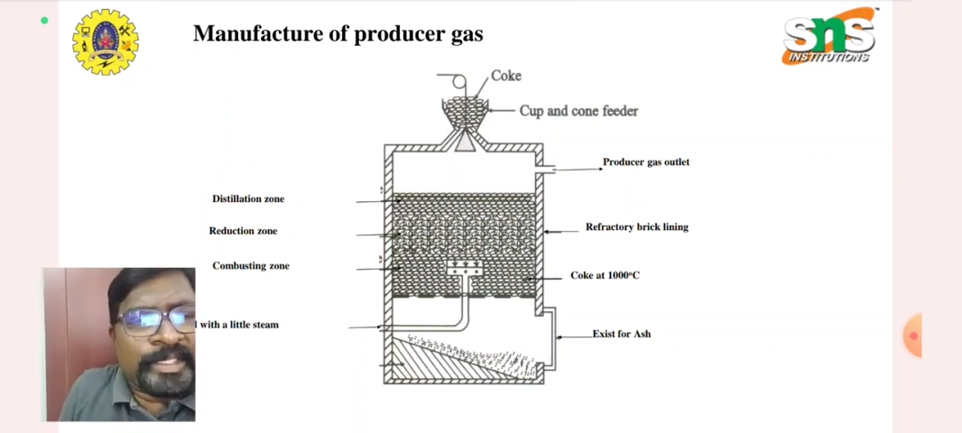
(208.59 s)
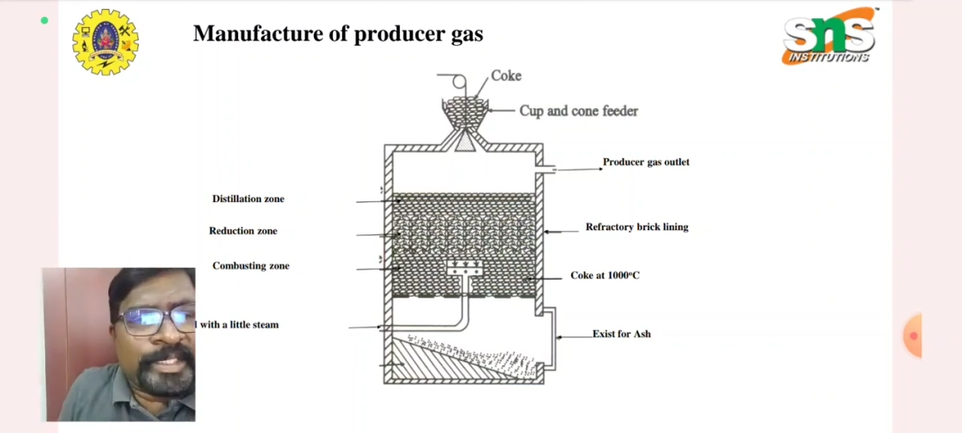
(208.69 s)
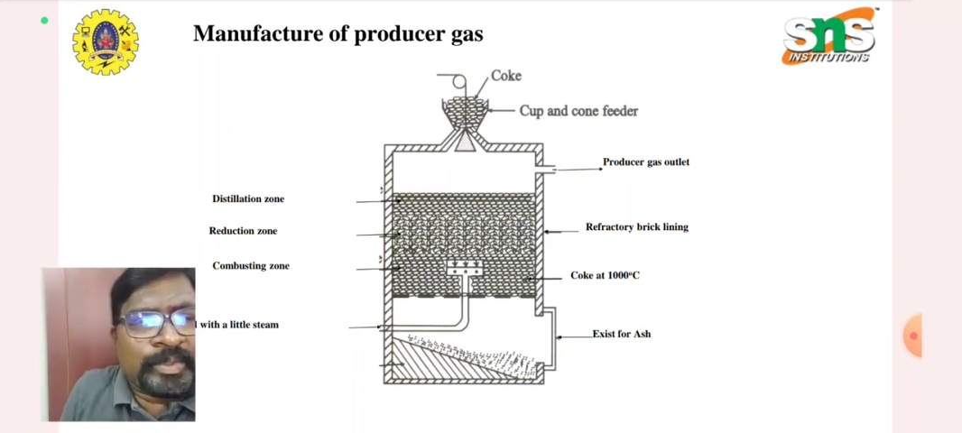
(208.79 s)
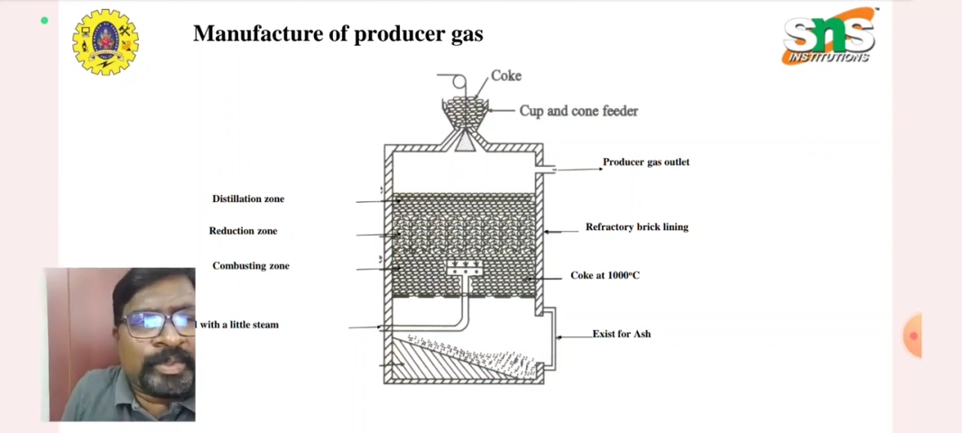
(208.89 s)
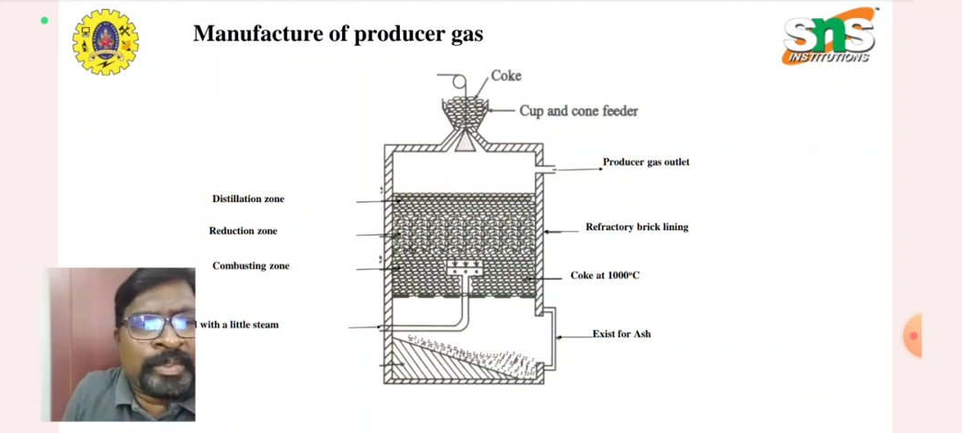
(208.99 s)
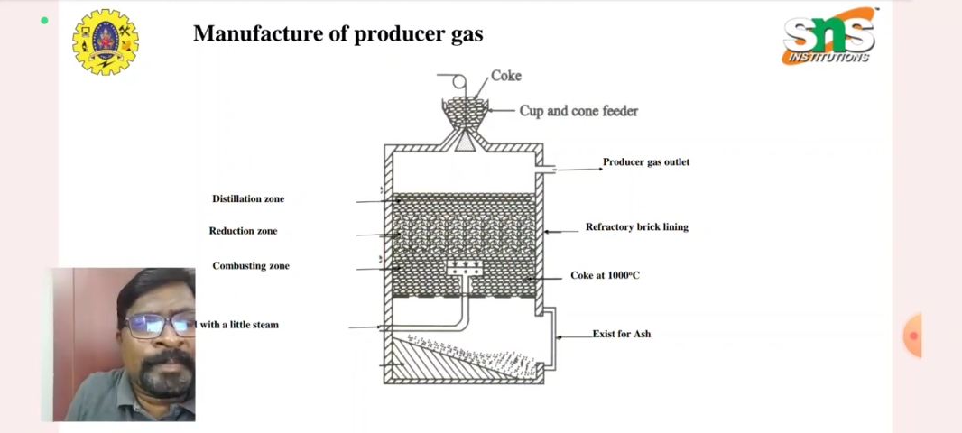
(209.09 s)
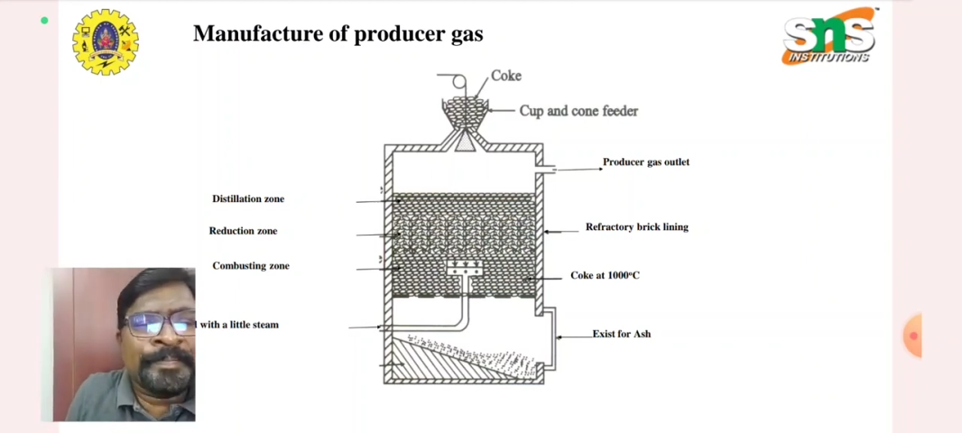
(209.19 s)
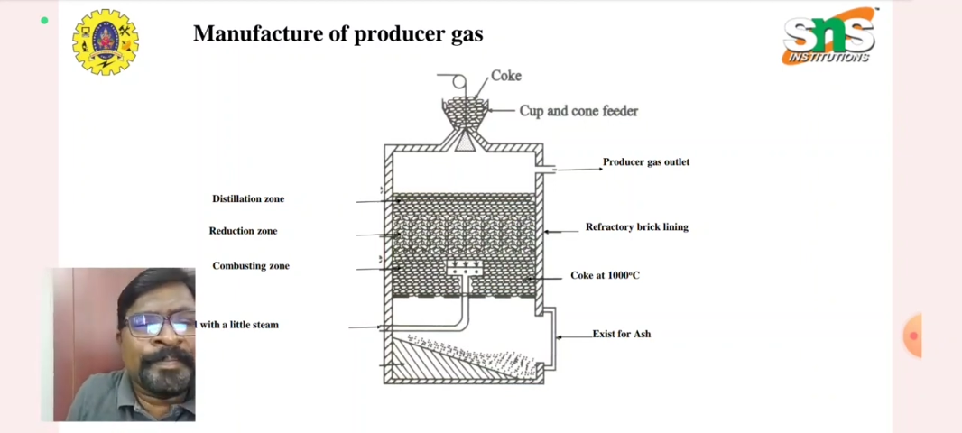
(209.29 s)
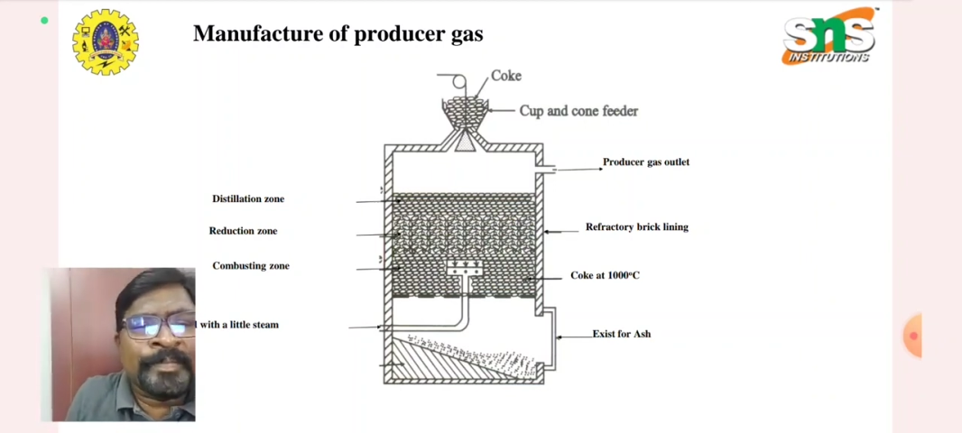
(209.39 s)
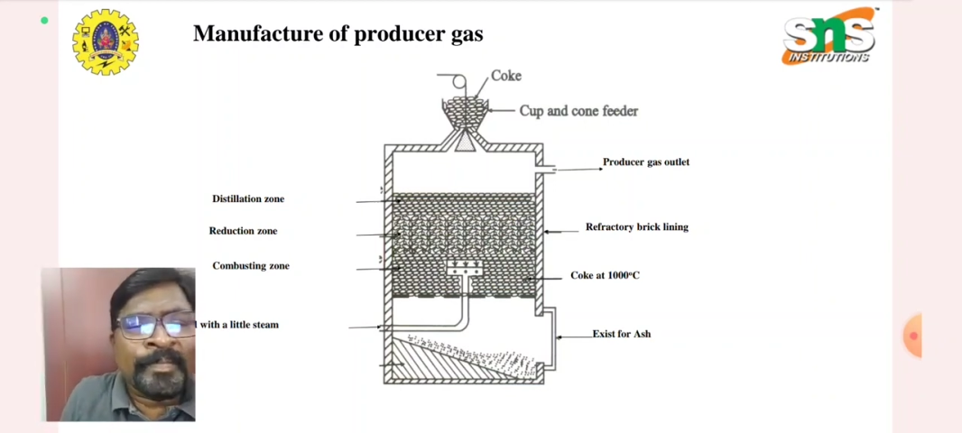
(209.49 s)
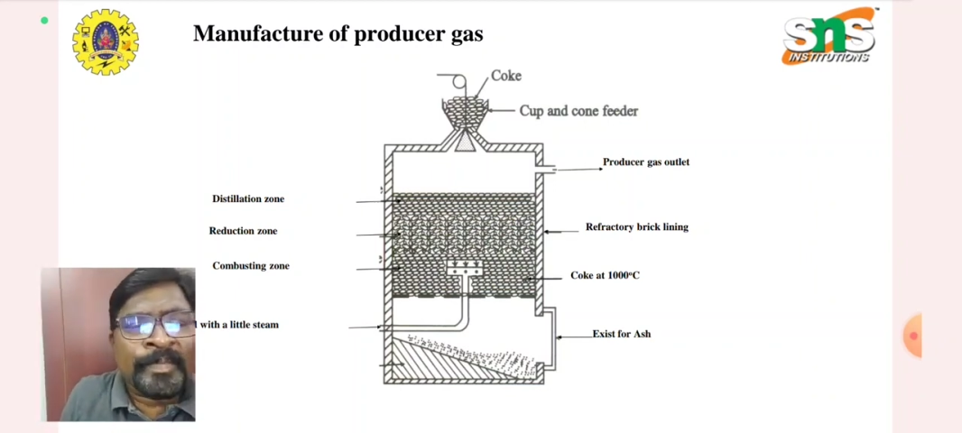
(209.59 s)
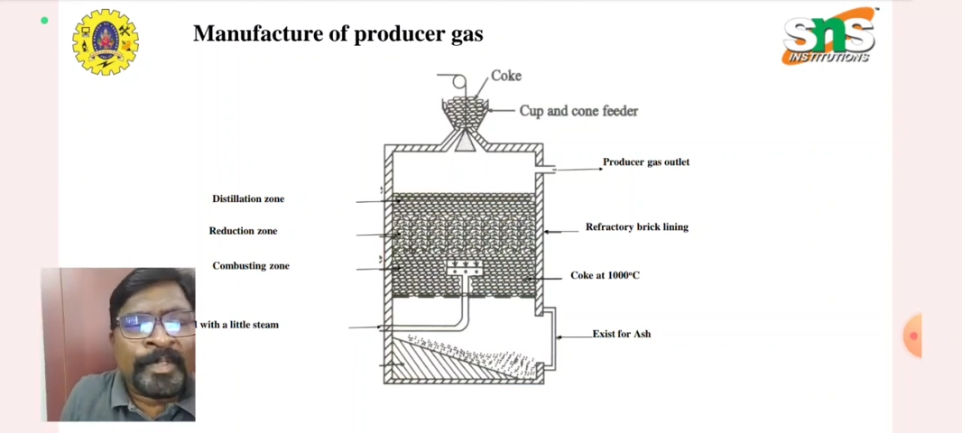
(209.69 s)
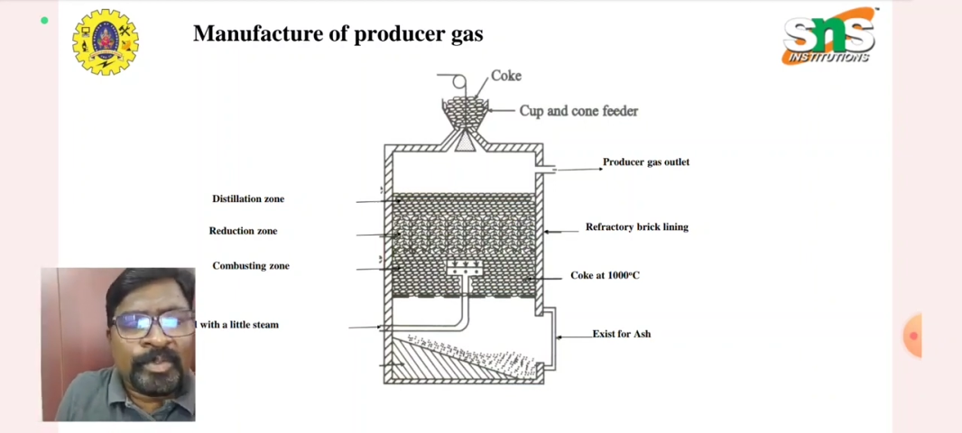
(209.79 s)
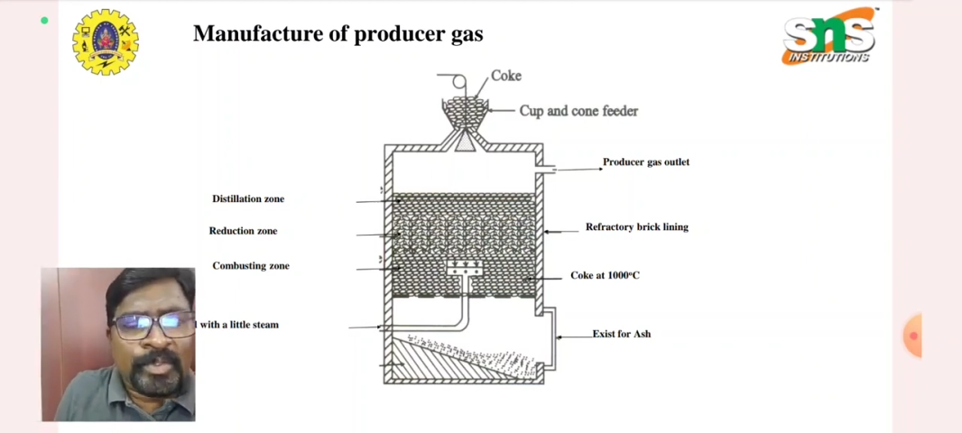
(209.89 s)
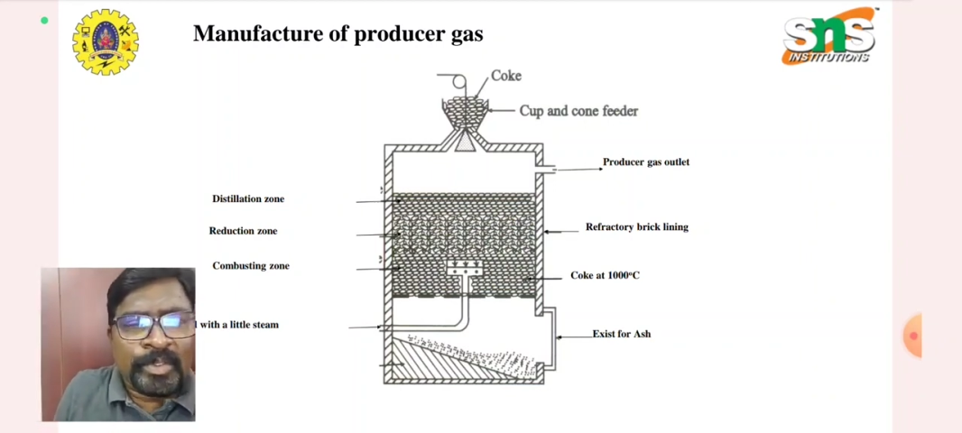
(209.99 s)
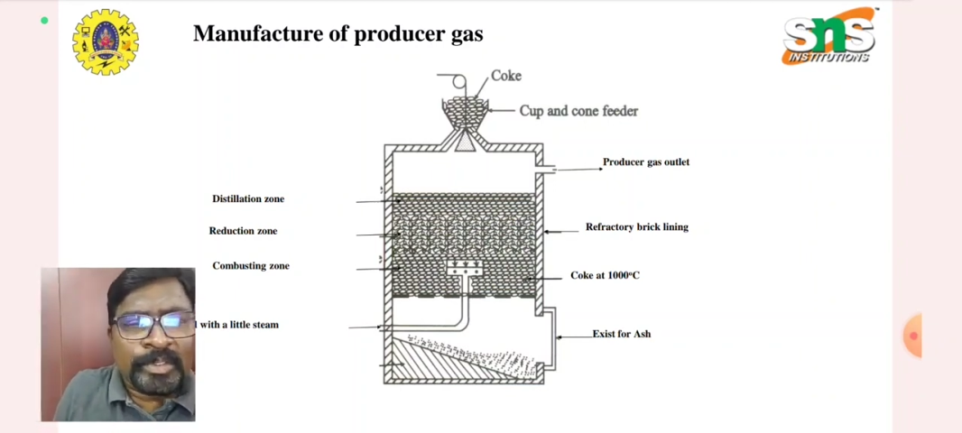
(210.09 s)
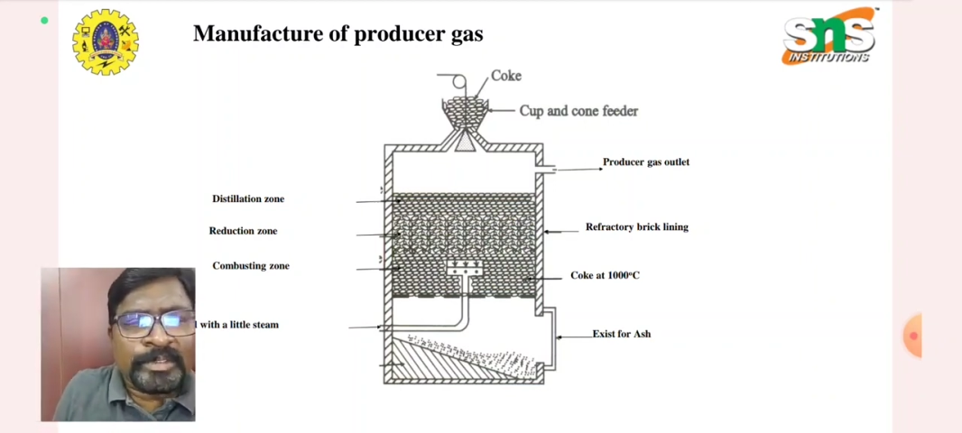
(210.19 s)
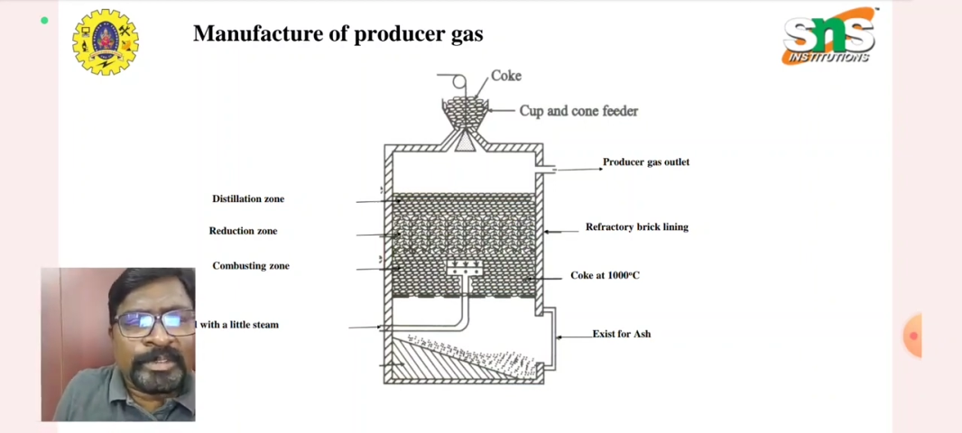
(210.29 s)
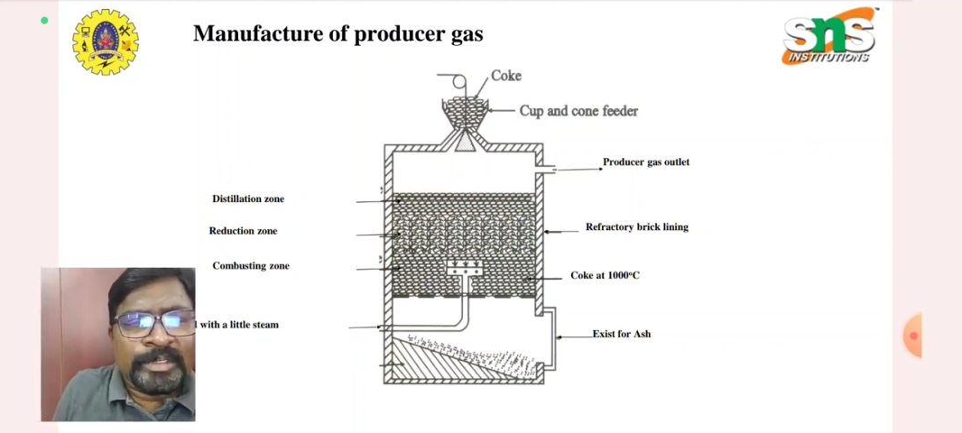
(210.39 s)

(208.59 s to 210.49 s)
the coke.